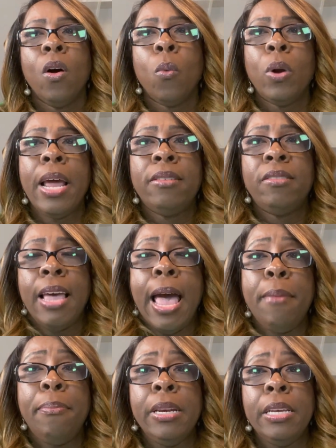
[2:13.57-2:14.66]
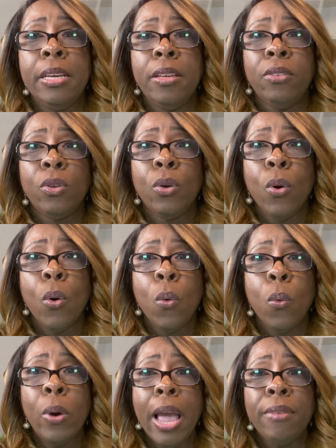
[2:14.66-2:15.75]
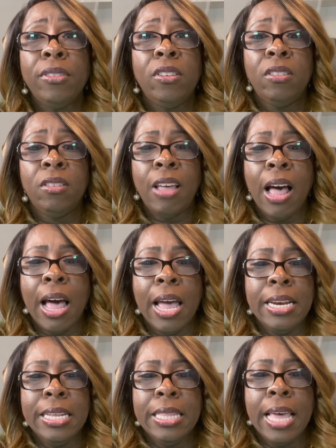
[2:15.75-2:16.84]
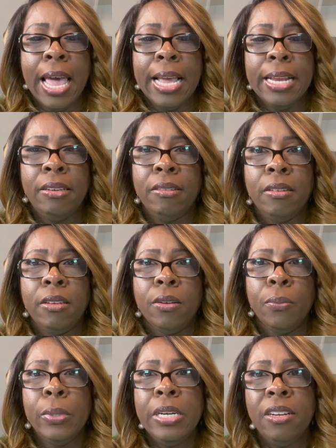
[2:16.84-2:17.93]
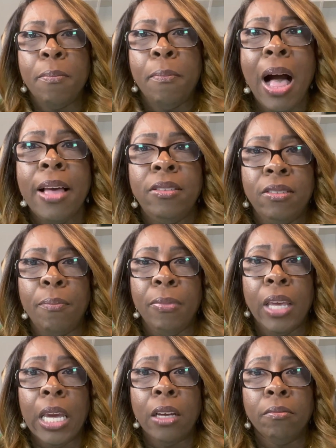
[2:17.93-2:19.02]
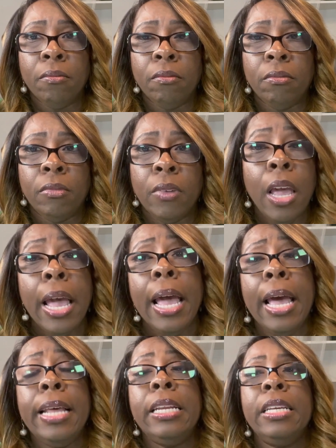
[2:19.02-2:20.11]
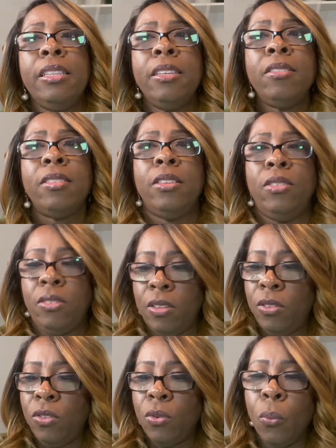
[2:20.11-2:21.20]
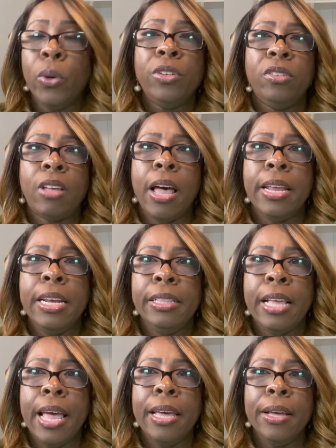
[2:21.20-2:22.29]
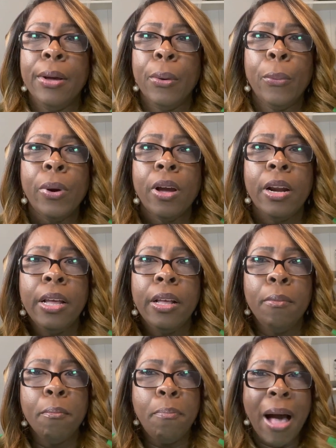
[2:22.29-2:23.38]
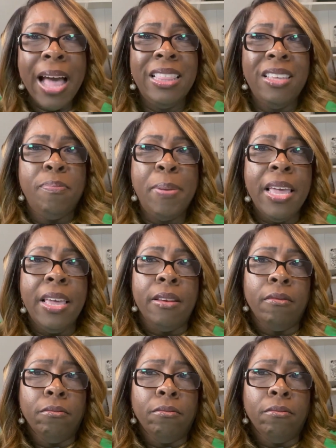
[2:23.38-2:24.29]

what has to happen is we have to decide that we need to buy something. And in this instance, we're deciding that we're going to buy this pen.